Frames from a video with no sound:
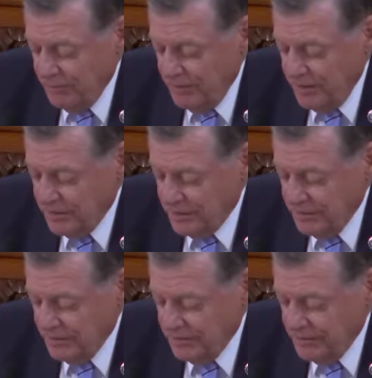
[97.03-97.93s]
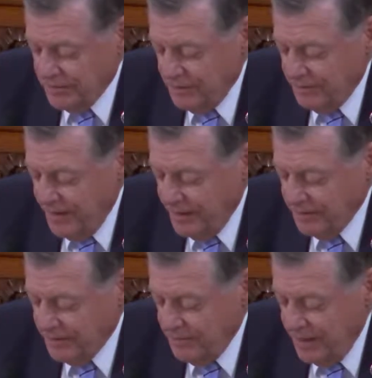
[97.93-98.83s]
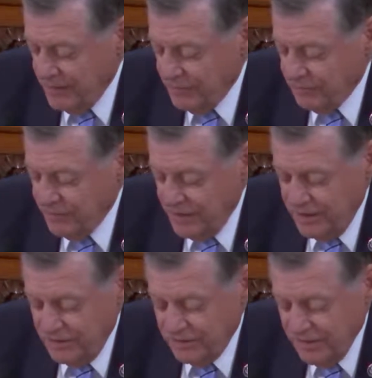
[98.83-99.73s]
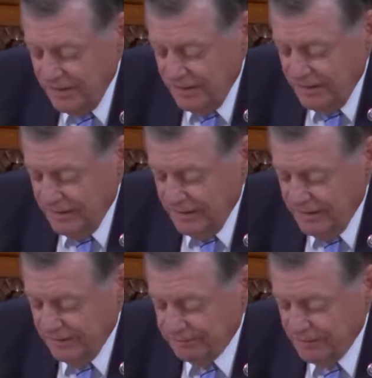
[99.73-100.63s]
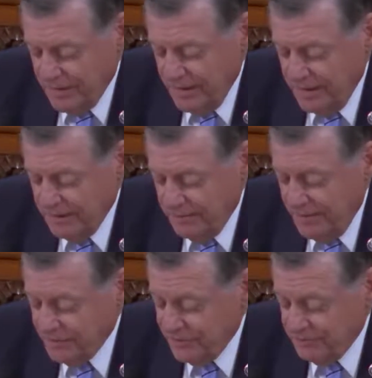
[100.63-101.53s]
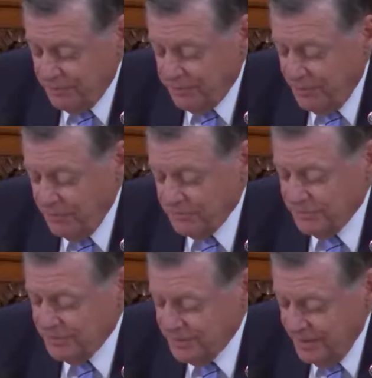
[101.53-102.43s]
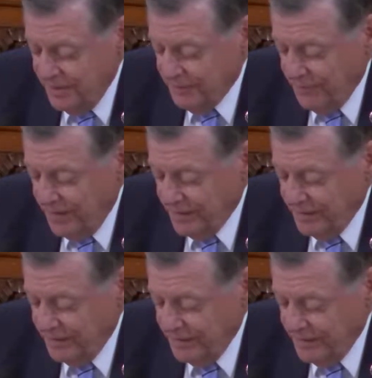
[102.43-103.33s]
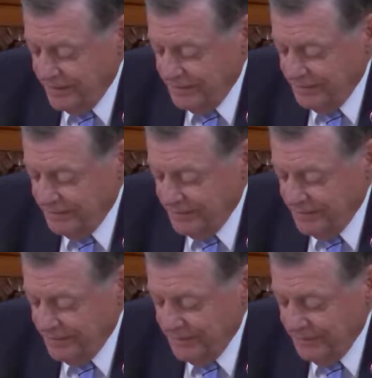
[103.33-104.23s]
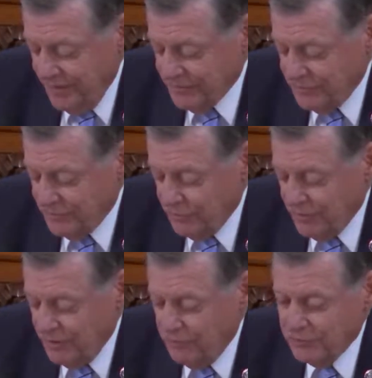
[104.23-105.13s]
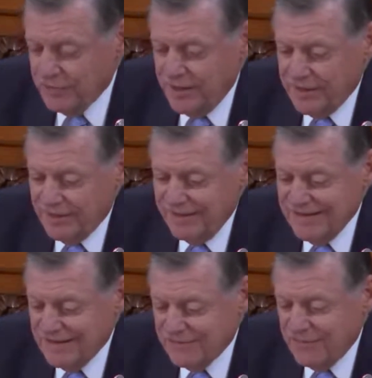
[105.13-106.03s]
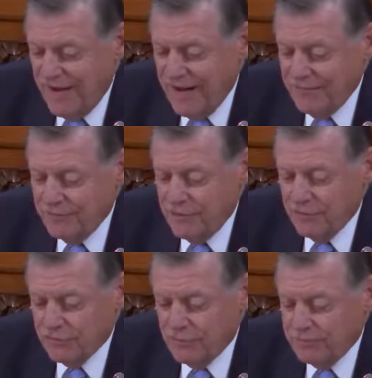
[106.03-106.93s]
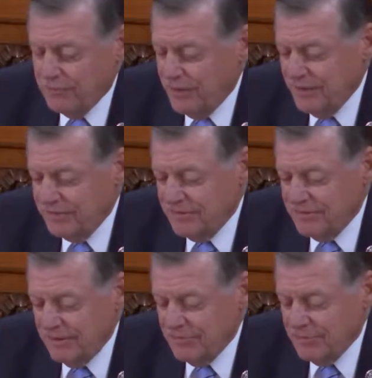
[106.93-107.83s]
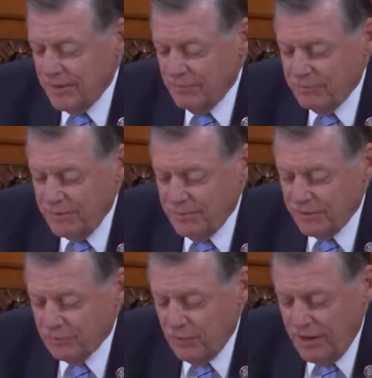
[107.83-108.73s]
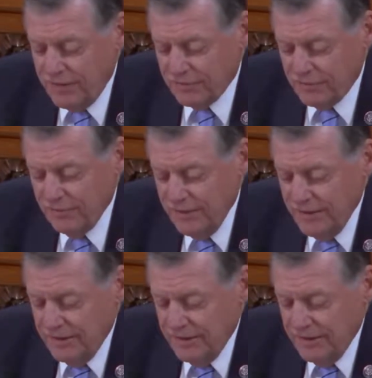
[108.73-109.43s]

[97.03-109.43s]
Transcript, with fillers: to meet uh, the combatant commander's needs, and the budget proposes frankly, uh, a divestiture that it will take at least five years to replace. It seems to me it would be much wiser